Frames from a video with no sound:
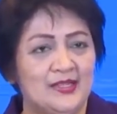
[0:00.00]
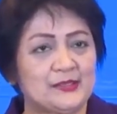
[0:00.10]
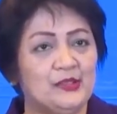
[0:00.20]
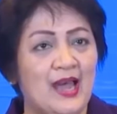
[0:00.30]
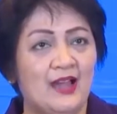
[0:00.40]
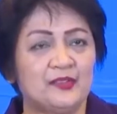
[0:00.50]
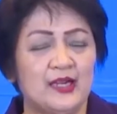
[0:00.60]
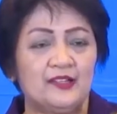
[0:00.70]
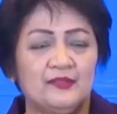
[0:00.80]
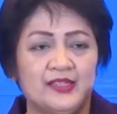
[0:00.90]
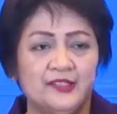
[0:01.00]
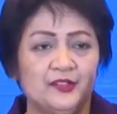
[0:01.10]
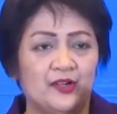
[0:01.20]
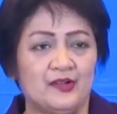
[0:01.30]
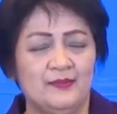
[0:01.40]
So after a very
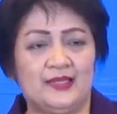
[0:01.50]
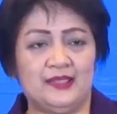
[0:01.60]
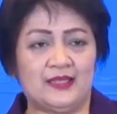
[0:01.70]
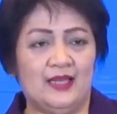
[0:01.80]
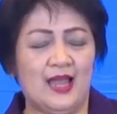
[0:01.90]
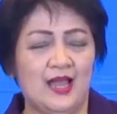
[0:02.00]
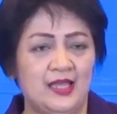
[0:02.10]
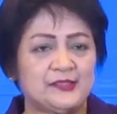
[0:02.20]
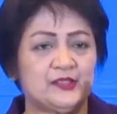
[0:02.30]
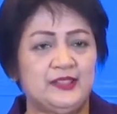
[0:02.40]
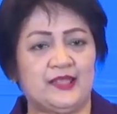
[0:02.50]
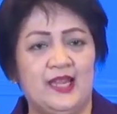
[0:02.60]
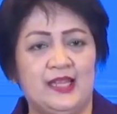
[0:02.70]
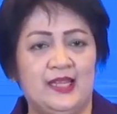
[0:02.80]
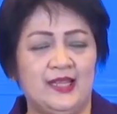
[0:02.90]
thorough medical history
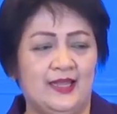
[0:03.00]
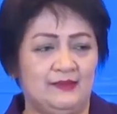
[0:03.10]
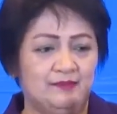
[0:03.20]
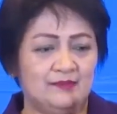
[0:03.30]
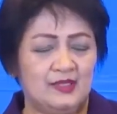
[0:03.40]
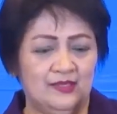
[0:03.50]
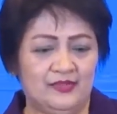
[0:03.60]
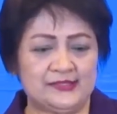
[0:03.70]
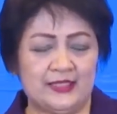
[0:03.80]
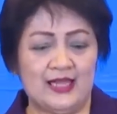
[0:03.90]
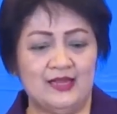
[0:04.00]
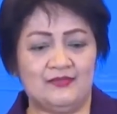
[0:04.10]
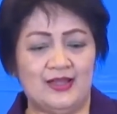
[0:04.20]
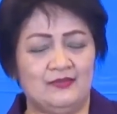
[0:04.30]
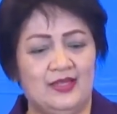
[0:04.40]
taking and physical
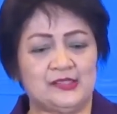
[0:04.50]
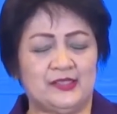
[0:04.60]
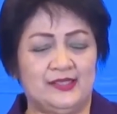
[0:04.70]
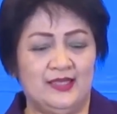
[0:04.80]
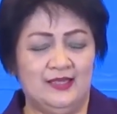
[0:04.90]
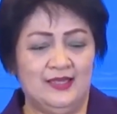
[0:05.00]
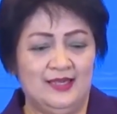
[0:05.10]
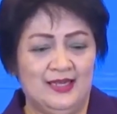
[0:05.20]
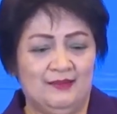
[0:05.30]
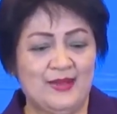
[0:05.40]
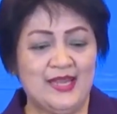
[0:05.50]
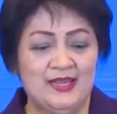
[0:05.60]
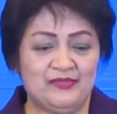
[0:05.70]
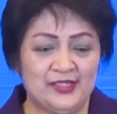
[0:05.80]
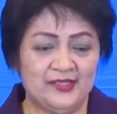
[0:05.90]
evaluation,
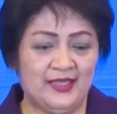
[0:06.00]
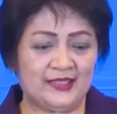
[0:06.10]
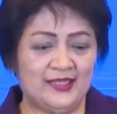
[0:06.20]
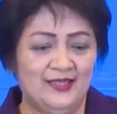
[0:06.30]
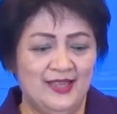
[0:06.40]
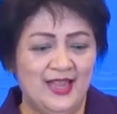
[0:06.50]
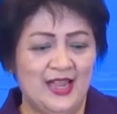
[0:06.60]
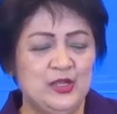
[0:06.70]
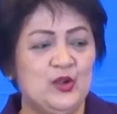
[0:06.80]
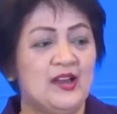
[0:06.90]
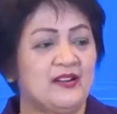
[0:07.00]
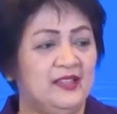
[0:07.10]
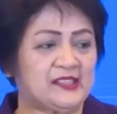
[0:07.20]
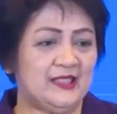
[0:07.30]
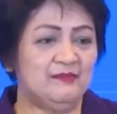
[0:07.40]
my verdict, you are
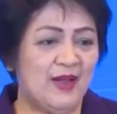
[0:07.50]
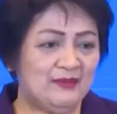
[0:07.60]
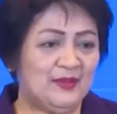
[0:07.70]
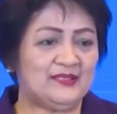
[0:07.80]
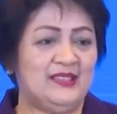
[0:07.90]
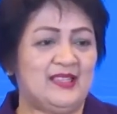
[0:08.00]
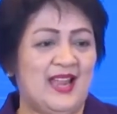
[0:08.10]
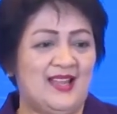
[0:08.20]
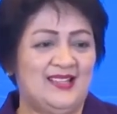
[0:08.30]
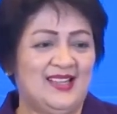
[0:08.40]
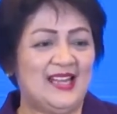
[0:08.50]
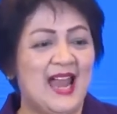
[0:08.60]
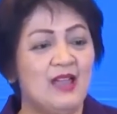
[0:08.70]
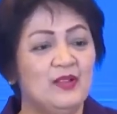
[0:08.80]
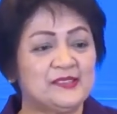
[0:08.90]
rich in bad bacteria. And
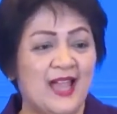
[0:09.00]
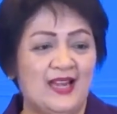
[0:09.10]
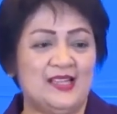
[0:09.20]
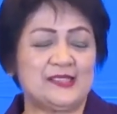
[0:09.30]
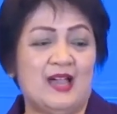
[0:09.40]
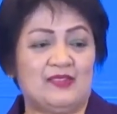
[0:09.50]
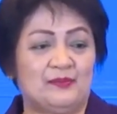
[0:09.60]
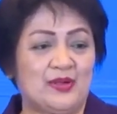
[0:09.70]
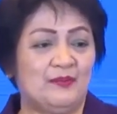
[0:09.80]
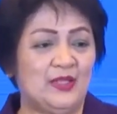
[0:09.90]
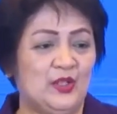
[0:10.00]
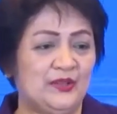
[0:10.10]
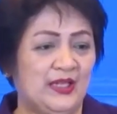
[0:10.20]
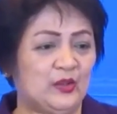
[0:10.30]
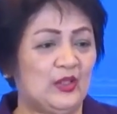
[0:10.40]
I will challenge our
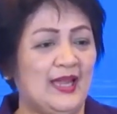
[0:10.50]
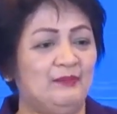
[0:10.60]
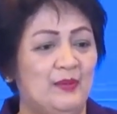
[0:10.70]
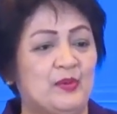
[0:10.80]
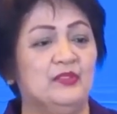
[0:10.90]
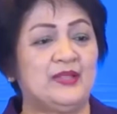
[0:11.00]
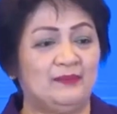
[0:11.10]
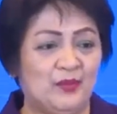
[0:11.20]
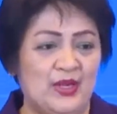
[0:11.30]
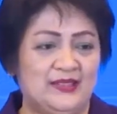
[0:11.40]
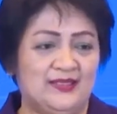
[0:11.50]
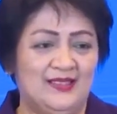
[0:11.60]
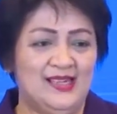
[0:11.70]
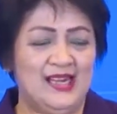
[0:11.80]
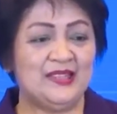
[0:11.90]
probiotic to let me prove that point.
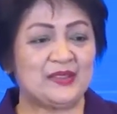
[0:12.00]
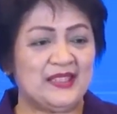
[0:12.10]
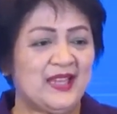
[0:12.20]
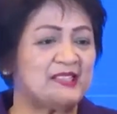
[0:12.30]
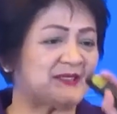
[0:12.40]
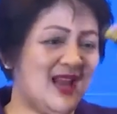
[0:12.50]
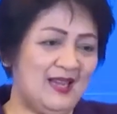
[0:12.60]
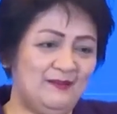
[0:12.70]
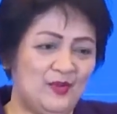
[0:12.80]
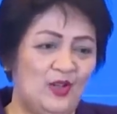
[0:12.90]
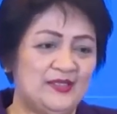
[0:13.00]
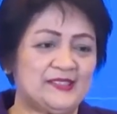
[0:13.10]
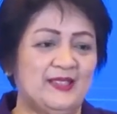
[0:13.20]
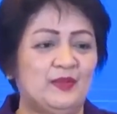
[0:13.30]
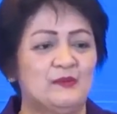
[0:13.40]
In 3 days' time, all the
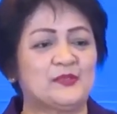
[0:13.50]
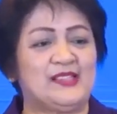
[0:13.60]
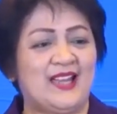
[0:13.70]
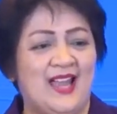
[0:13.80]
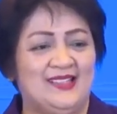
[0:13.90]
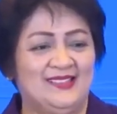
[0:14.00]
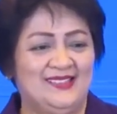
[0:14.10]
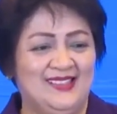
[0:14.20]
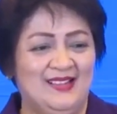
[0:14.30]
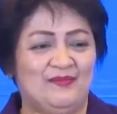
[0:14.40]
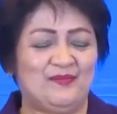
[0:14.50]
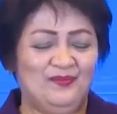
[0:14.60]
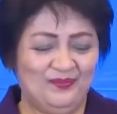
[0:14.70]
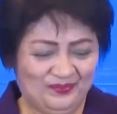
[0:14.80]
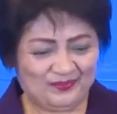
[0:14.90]
symptoms were gone.
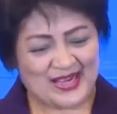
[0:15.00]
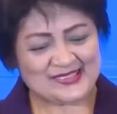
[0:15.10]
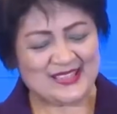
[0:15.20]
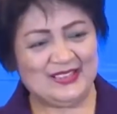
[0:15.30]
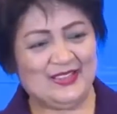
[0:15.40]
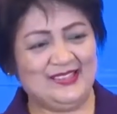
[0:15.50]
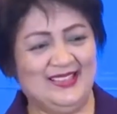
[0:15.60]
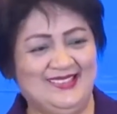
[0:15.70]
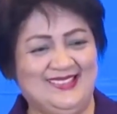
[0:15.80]
Praise the Lord.